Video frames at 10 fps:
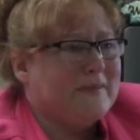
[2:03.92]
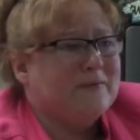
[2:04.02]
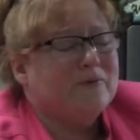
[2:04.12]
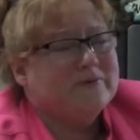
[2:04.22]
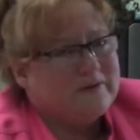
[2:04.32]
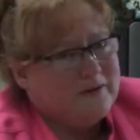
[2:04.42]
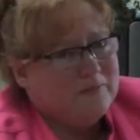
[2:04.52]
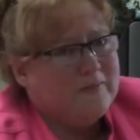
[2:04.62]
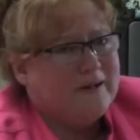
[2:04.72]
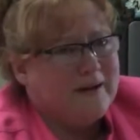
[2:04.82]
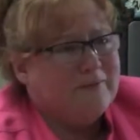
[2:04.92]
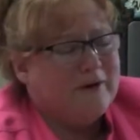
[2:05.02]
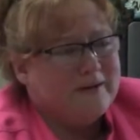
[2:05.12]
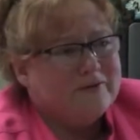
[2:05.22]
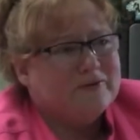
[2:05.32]
it was him that I
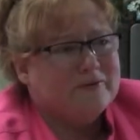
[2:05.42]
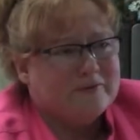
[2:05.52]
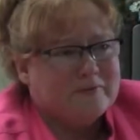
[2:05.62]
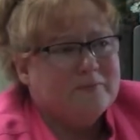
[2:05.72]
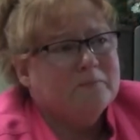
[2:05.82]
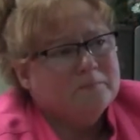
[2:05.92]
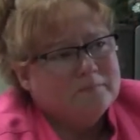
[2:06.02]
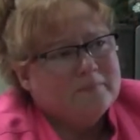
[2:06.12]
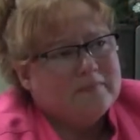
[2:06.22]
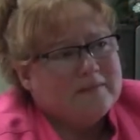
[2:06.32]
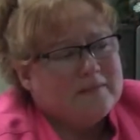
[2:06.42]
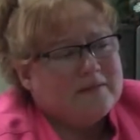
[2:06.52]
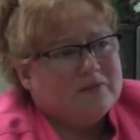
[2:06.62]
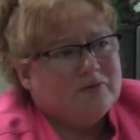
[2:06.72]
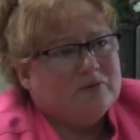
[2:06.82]
went to,
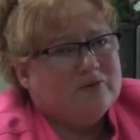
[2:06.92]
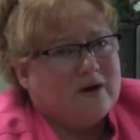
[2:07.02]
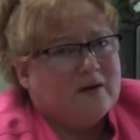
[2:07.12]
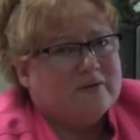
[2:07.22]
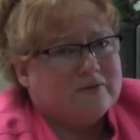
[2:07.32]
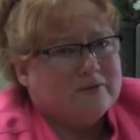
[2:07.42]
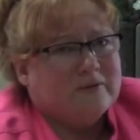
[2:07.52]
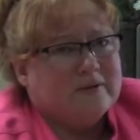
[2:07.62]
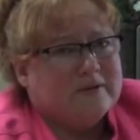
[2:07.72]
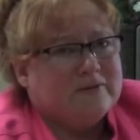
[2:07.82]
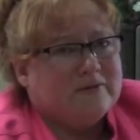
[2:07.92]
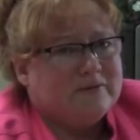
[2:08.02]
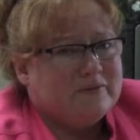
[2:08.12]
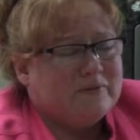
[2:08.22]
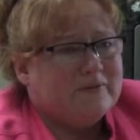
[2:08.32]
to talk to and
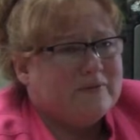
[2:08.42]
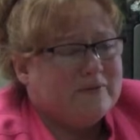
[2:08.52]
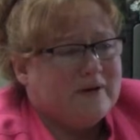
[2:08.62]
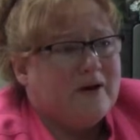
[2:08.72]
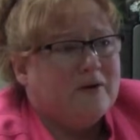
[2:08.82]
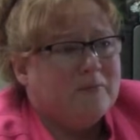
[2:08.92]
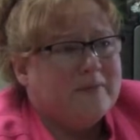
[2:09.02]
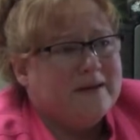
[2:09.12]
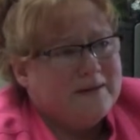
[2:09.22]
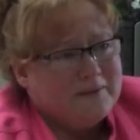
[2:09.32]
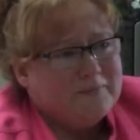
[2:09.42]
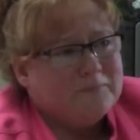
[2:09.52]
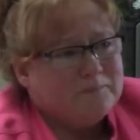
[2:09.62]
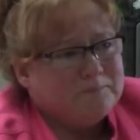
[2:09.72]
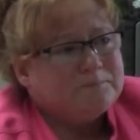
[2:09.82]
to help me.
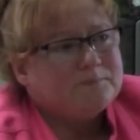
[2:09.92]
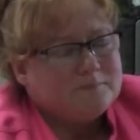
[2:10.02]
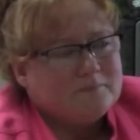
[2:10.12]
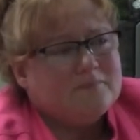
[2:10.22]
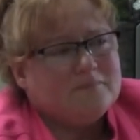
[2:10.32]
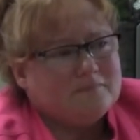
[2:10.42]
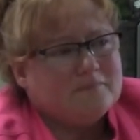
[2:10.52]
Mm -hmm.